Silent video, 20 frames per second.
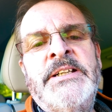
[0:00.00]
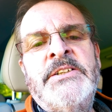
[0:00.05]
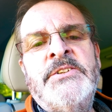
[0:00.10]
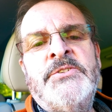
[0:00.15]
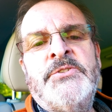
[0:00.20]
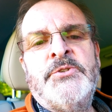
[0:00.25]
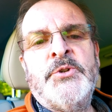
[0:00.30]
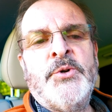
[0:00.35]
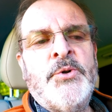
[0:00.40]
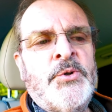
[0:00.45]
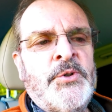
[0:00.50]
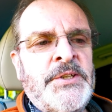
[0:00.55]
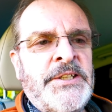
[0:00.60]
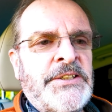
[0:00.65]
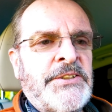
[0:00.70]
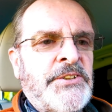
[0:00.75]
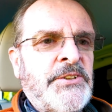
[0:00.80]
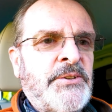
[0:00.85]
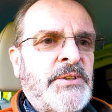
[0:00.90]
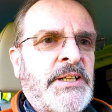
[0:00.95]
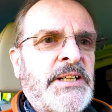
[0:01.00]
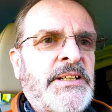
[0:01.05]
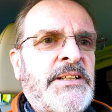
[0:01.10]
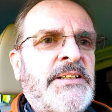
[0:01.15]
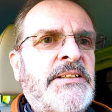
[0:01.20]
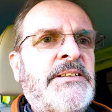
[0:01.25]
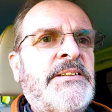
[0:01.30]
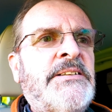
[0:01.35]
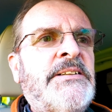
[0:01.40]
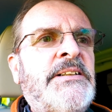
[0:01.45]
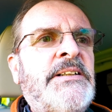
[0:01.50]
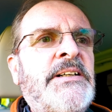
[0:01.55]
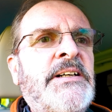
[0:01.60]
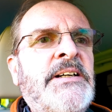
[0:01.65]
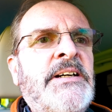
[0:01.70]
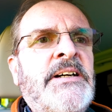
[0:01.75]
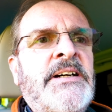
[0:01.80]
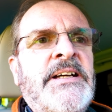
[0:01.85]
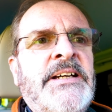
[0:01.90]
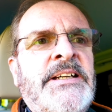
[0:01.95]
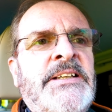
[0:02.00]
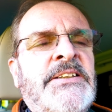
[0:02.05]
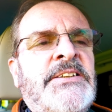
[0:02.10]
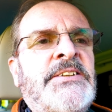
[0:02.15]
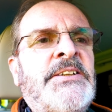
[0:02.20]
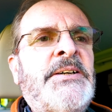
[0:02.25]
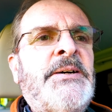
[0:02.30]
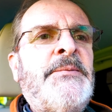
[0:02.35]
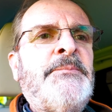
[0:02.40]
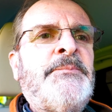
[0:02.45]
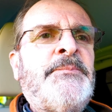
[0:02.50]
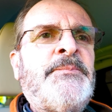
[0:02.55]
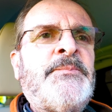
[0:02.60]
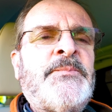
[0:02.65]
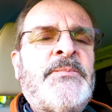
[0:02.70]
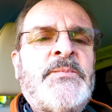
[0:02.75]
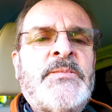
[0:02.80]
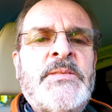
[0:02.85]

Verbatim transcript: adore this new car. It's, um,